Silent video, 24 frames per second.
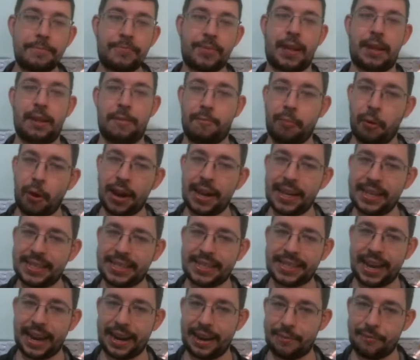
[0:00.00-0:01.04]
And the point is
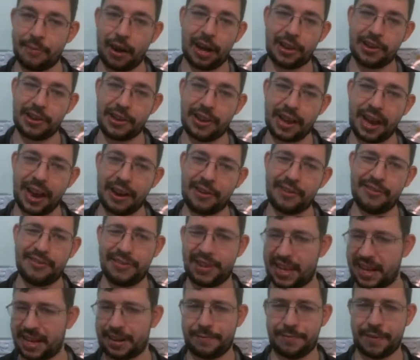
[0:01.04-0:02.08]
that, well, you can't
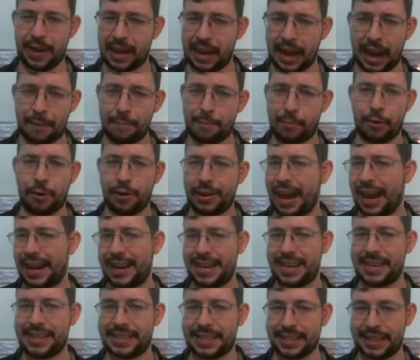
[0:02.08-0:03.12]
really defend that pawn that
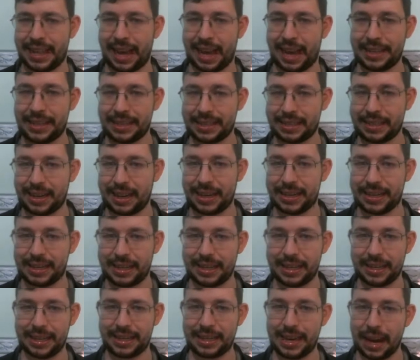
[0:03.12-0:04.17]
easily. Like, this guy's
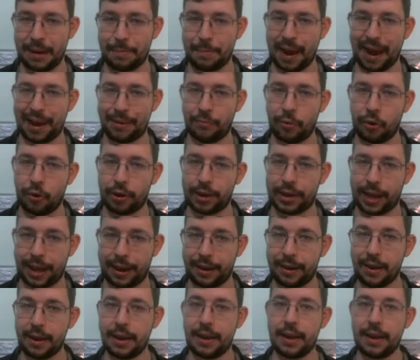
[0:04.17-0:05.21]
a dead man walking.